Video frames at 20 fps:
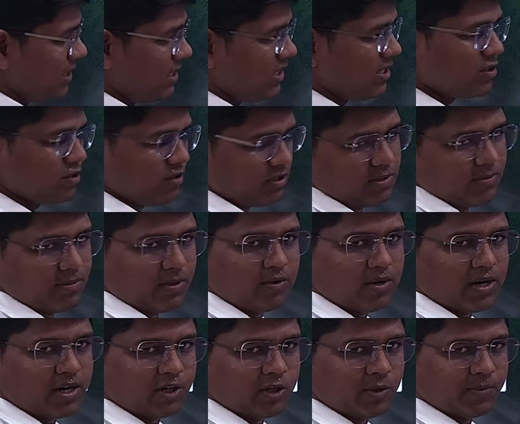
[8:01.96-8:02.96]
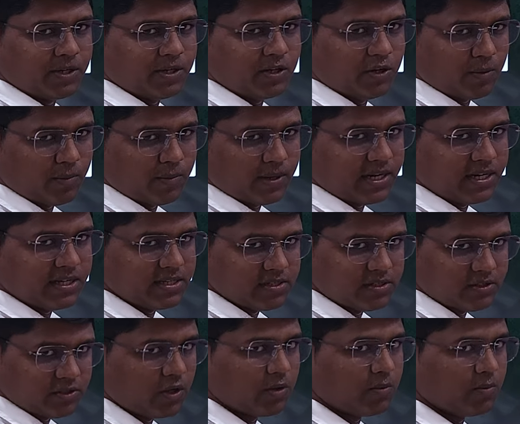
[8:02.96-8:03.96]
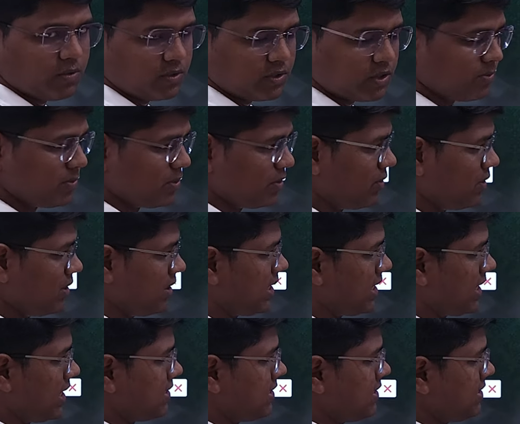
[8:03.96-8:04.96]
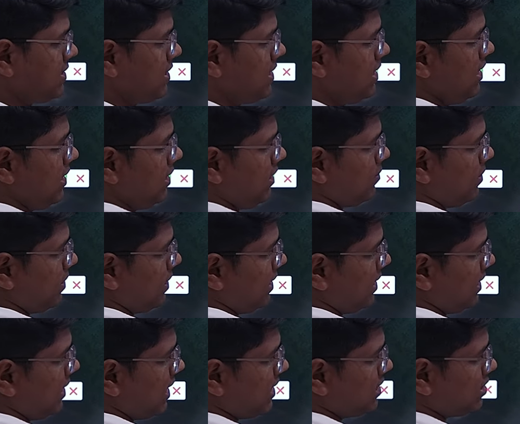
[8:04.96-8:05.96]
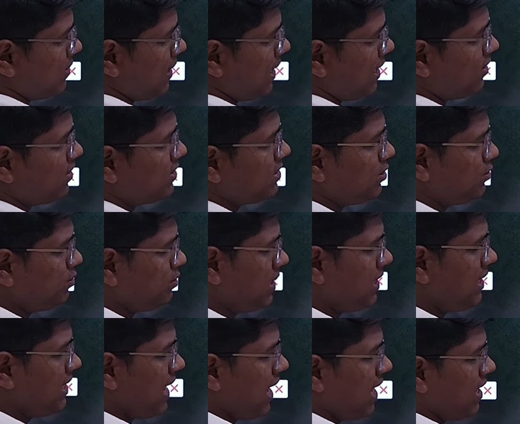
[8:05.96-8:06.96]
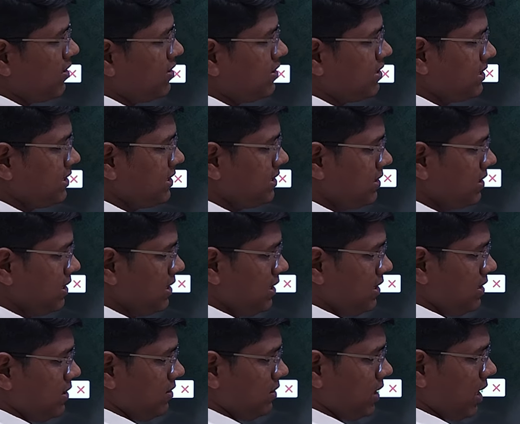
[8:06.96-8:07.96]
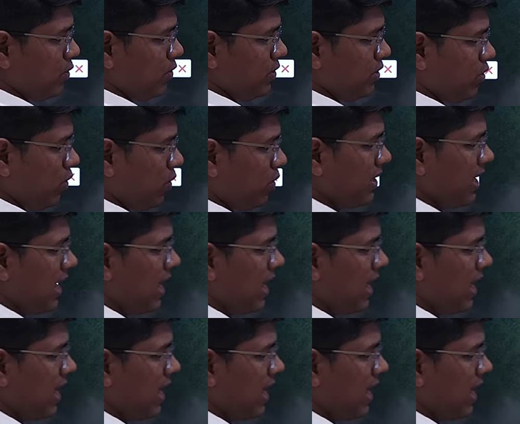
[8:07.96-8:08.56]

will discuss about atopic dermatitis in some subsequent classes. But in case of allergy, usually allergy, we don't